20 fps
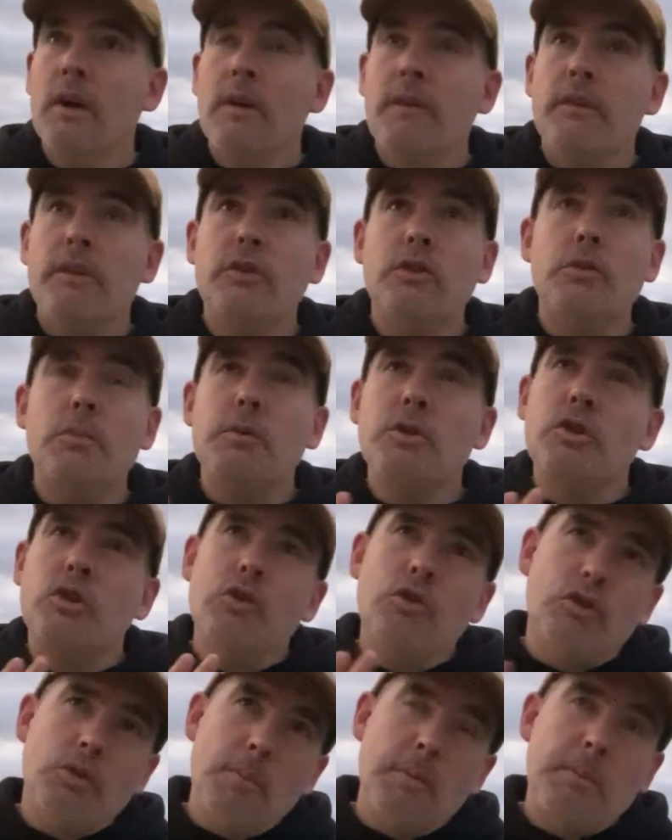You
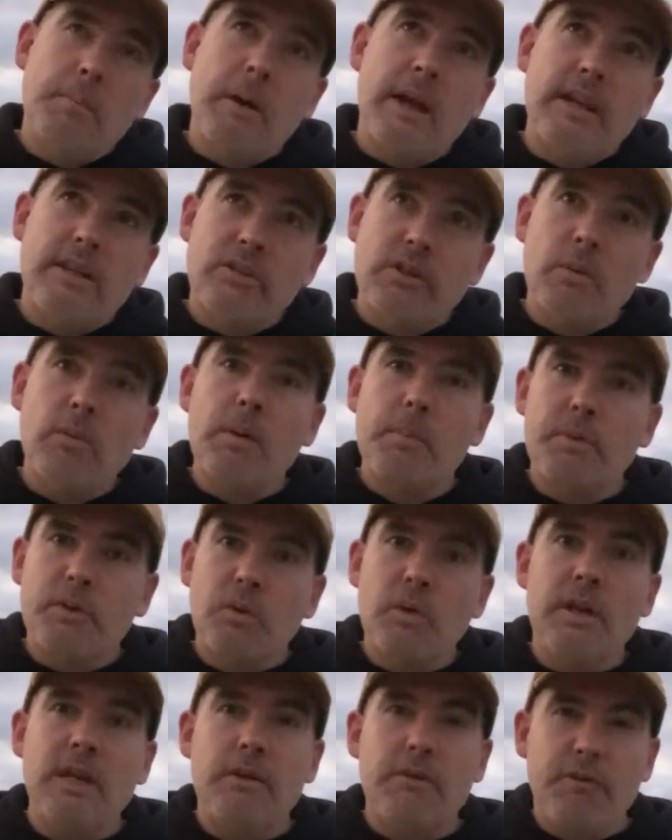should be paying somewhere
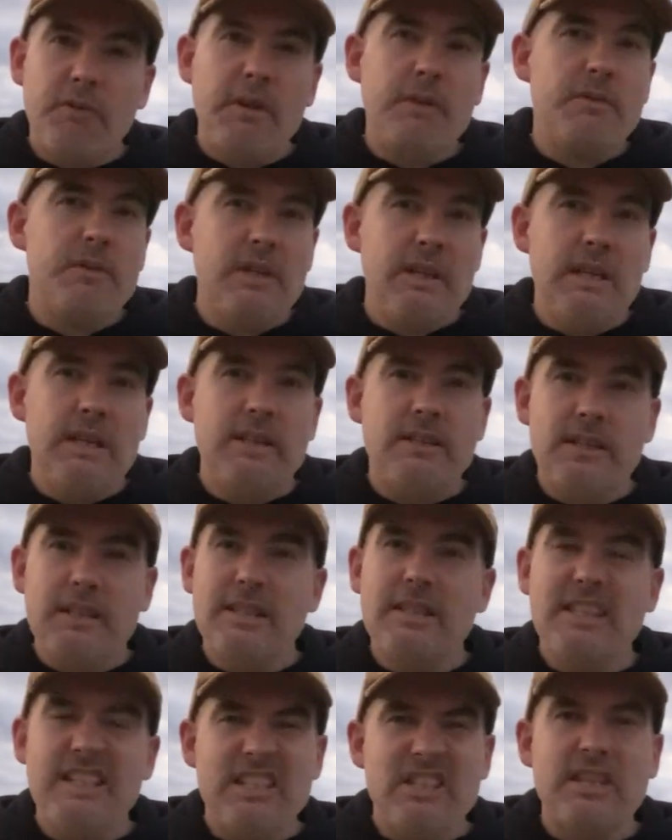between 50,
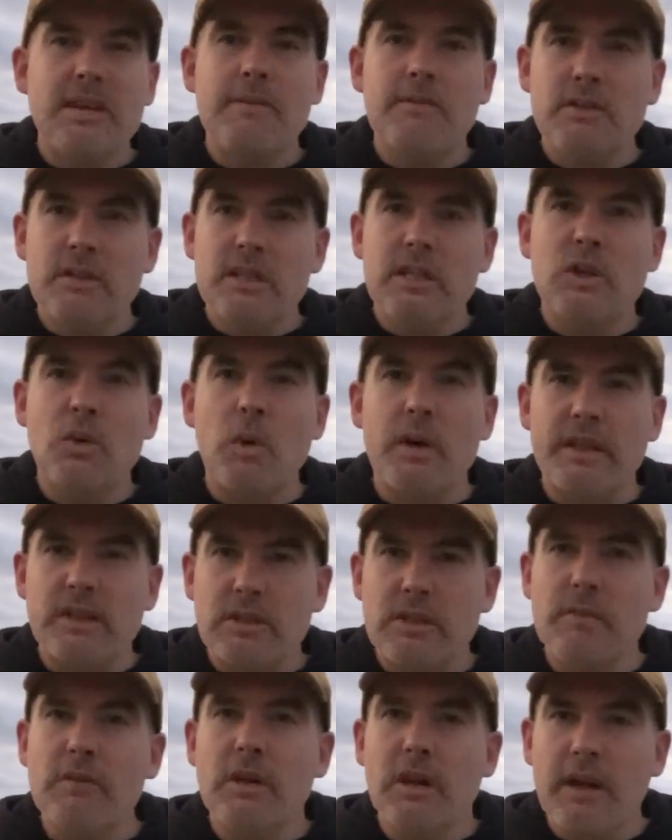60, 70 quid,
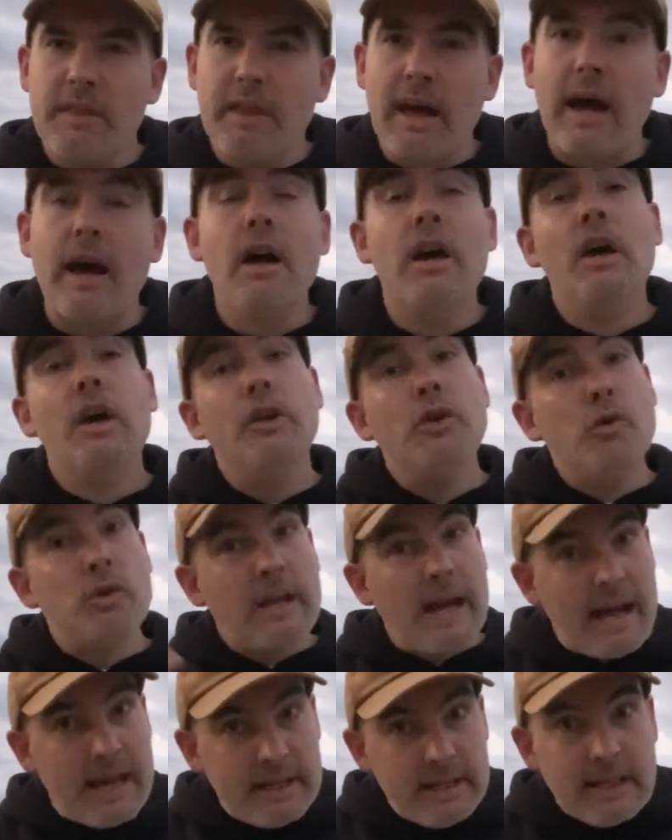something like that. You
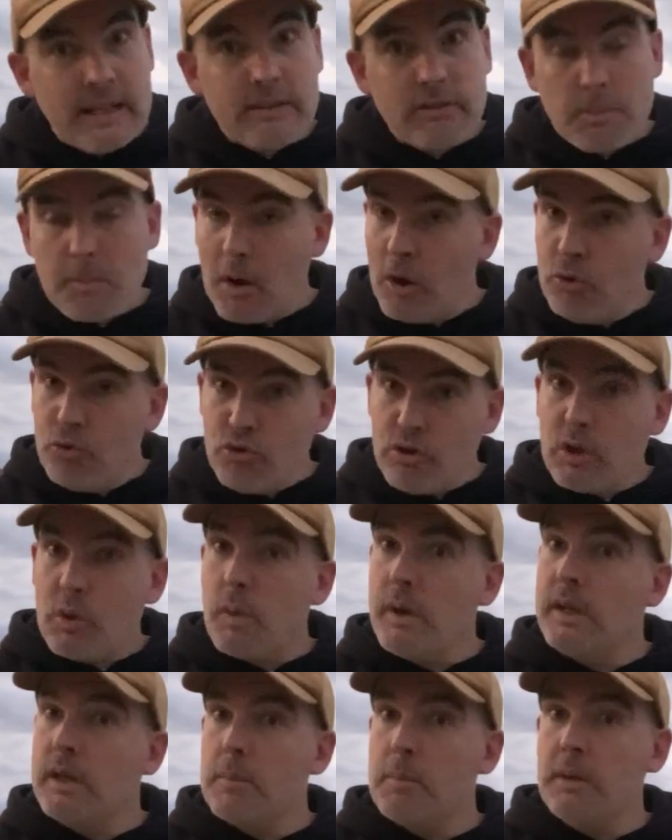can get some 100
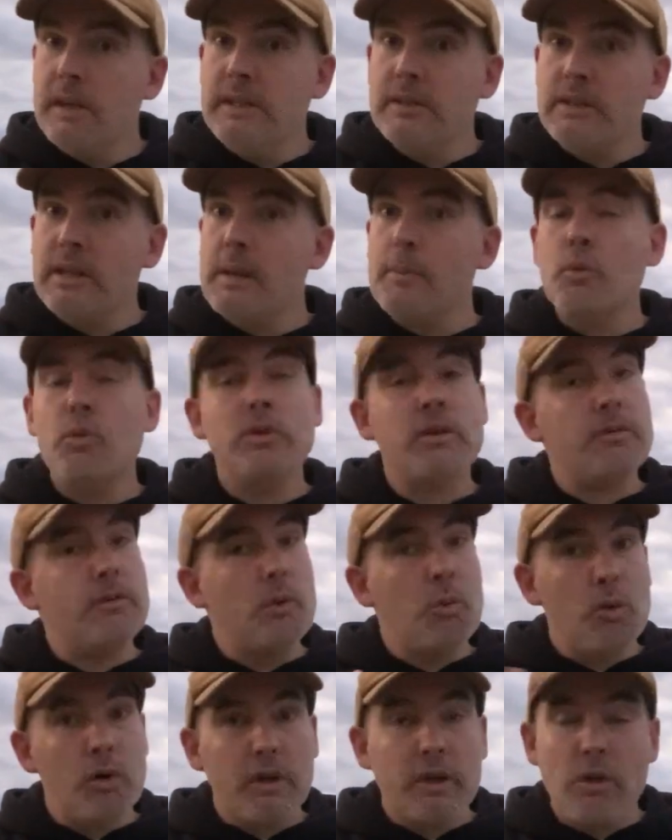quid complete skateboards if you
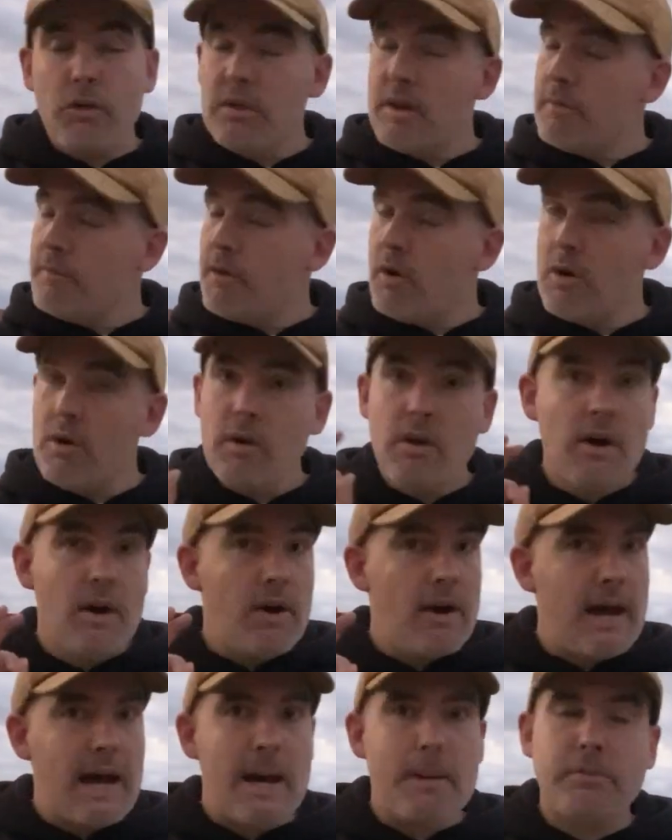want to go that far.
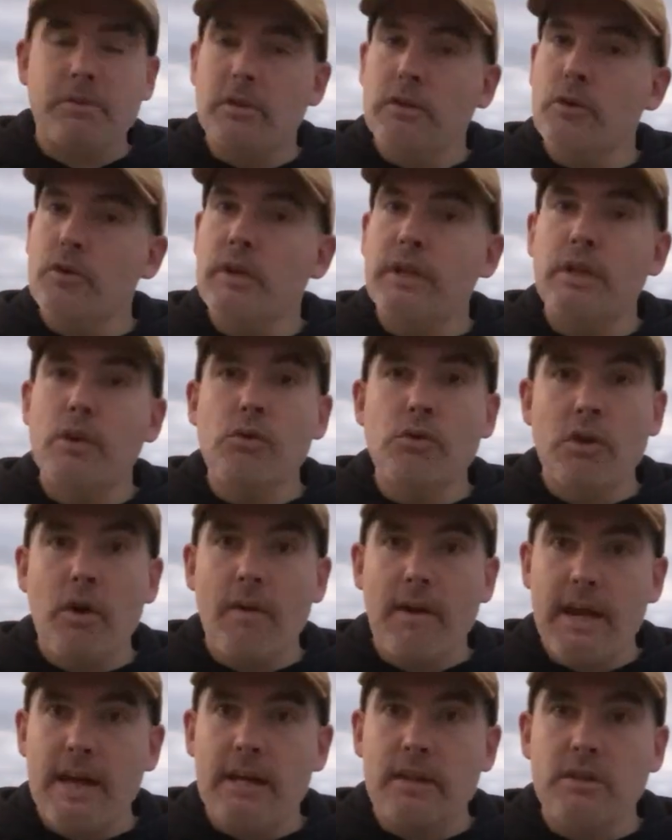Absolutely, you go
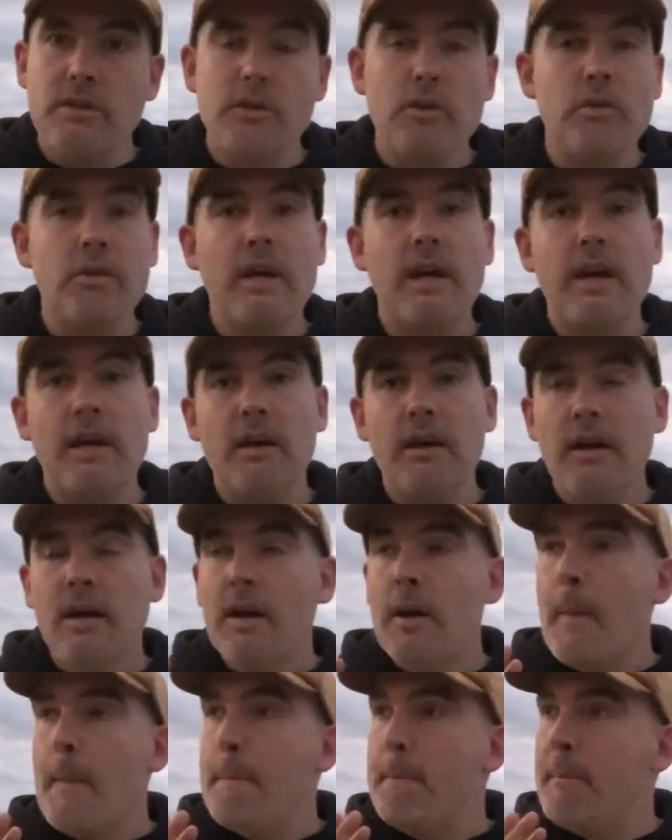ahead and do that.
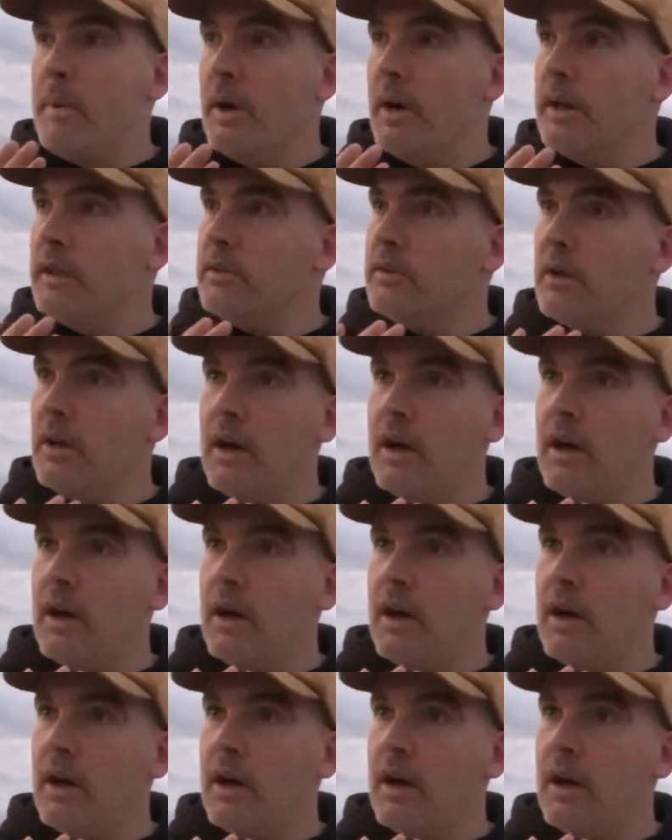But